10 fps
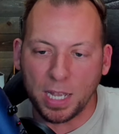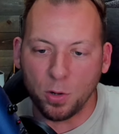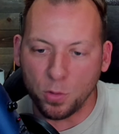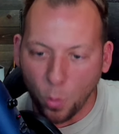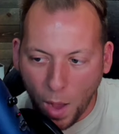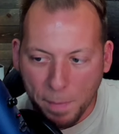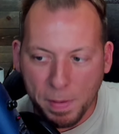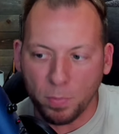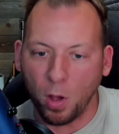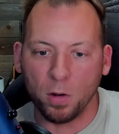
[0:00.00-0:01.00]
I don't know why
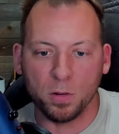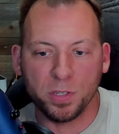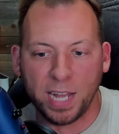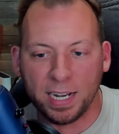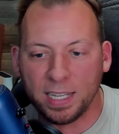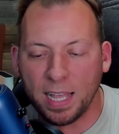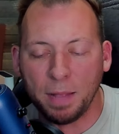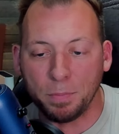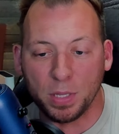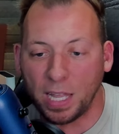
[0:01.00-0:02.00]
people aren't understanding
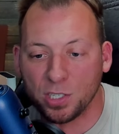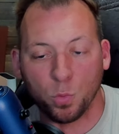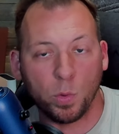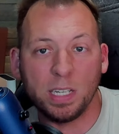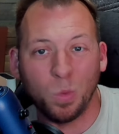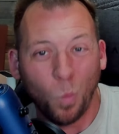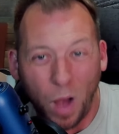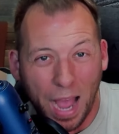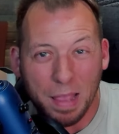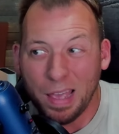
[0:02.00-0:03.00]
that, but that's the reason
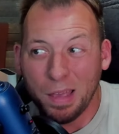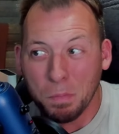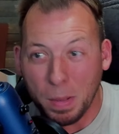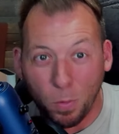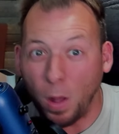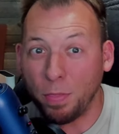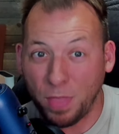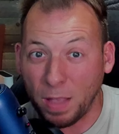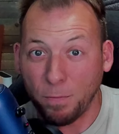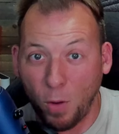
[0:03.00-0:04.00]
why people, I
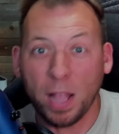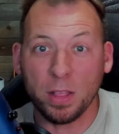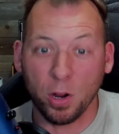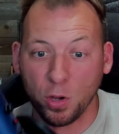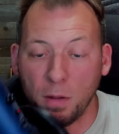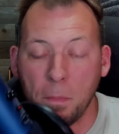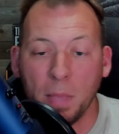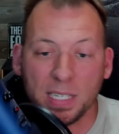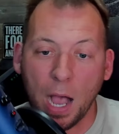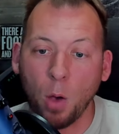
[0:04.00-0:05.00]
think, frankly, are going to
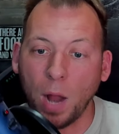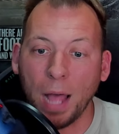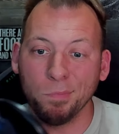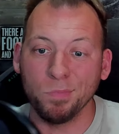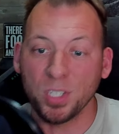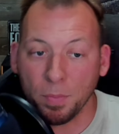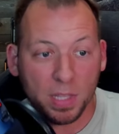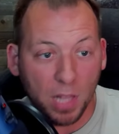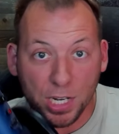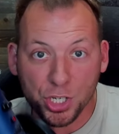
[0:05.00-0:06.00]
miss out on
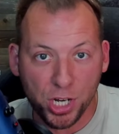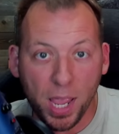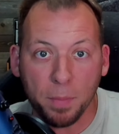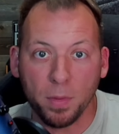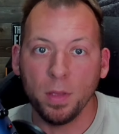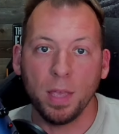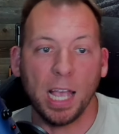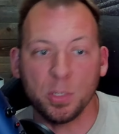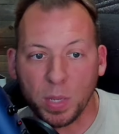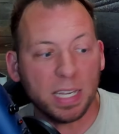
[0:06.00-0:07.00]
something like S H I B
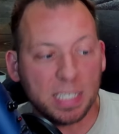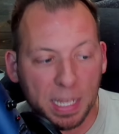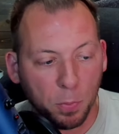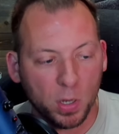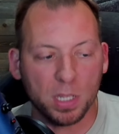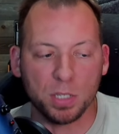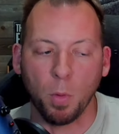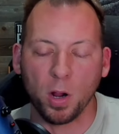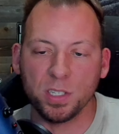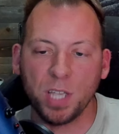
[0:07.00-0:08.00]
as we get deeper into this
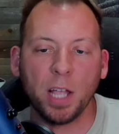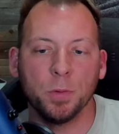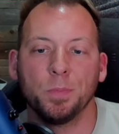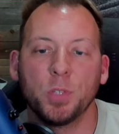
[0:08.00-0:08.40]
market cycle.